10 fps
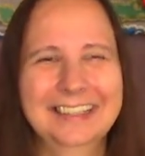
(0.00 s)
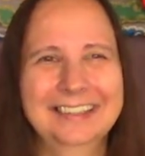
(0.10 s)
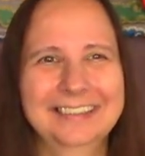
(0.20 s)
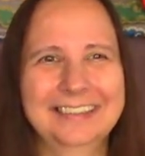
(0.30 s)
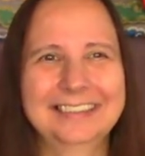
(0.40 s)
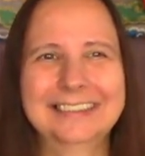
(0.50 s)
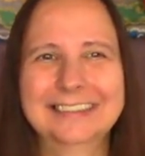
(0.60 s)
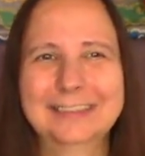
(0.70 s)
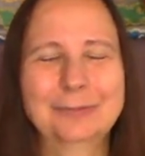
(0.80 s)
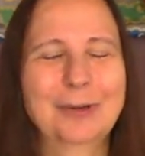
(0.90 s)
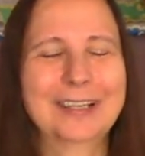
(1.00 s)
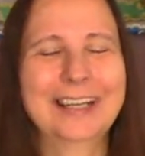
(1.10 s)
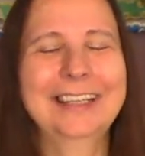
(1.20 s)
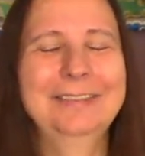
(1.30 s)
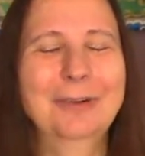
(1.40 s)
This isn't what
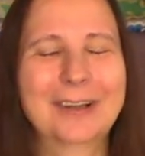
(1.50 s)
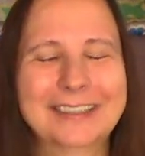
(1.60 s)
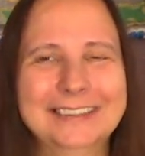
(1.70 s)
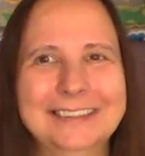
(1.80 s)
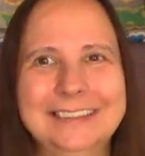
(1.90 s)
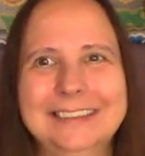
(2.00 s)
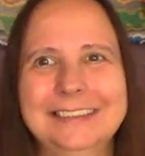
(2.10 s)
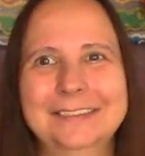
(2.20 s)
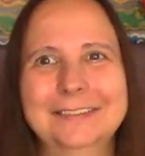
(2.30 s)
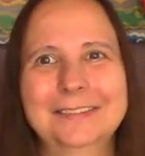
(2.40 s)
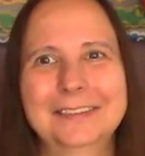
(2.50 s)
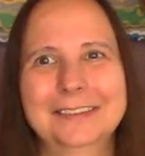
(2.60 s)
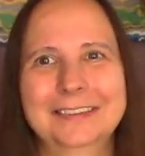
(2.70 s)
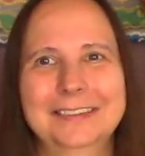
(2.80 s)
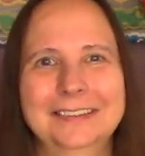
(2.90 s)
I wanted to do.
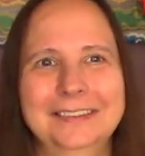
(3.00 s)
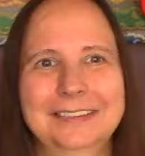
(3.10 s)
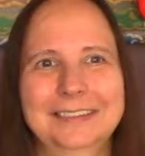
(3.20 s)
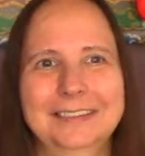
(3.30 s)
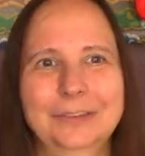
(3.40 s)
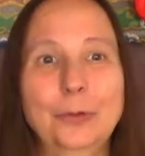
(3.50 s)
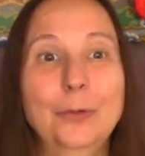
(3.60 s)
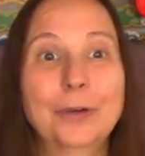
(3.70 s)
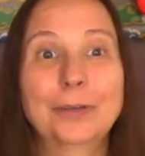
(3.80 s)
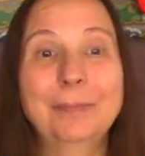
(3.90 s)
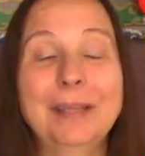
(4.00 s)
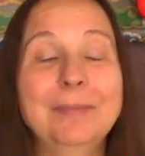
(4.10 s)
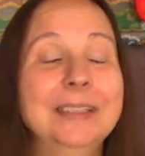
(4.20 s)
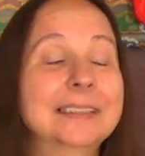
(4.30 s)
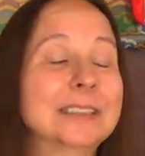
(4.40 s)
Or
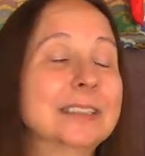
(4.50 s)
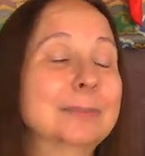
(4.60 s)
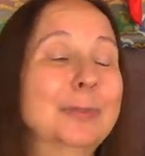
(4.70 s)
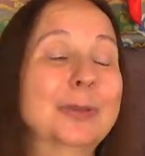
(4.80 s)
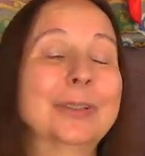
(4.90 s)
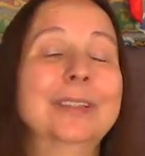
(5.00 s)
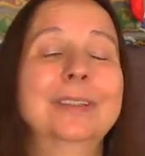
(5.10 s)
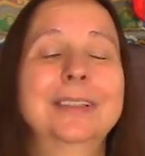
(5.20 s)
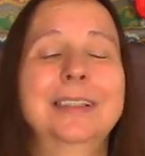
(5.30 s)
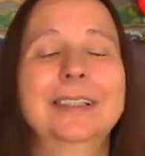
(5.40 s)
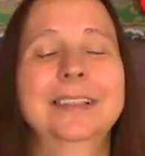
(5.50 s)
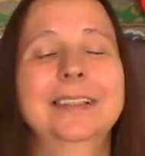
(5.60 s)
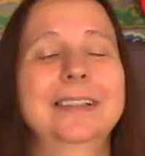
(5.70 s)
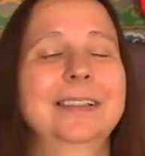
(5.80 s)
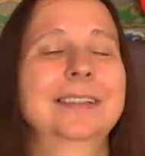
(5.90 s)
maybe it's just more
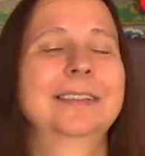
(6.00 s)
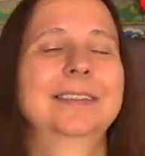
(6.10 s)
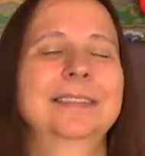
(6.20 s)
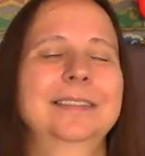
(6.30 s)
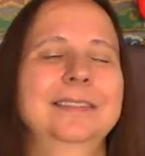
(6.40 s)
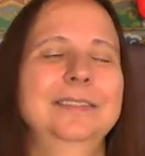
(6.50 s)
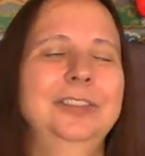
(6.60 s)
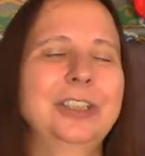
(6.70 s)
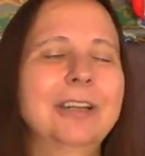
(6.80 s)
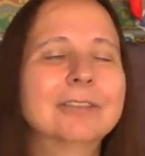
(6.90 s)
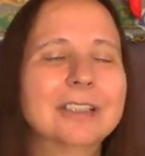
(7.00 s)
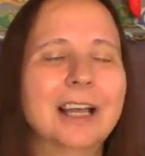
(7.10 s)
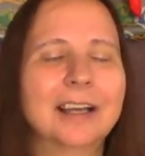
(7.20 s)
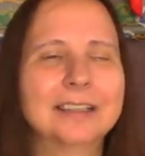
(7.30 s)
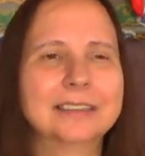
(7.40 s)

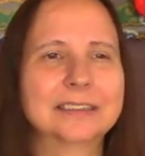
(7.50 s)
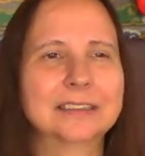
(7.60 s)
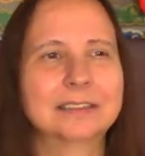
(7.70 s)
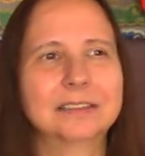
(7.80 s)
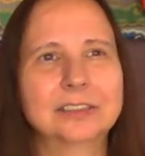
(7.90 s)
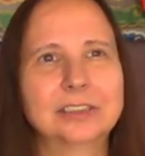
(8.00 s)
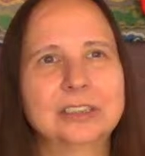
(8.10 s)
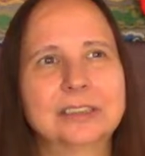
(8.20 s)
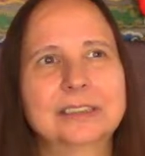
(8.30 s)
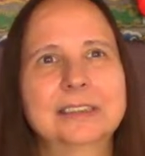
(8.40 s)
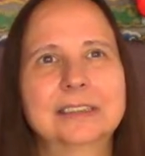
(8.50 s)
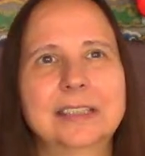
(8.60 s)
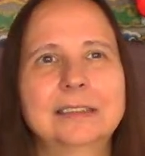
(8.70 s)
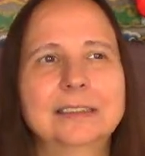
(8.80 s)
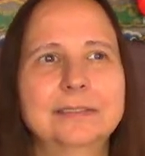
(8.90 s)
generalized and there's just this
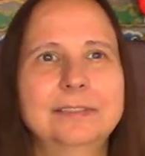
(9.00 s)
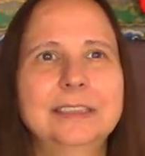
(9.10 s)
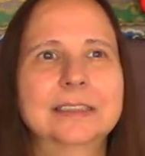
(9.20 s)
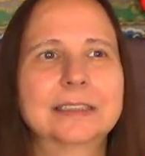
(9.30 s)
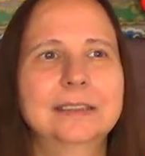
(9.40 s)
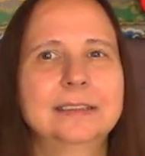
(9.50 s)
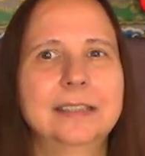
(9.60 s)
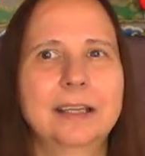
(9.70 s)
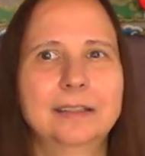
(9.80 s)
sense of discontent,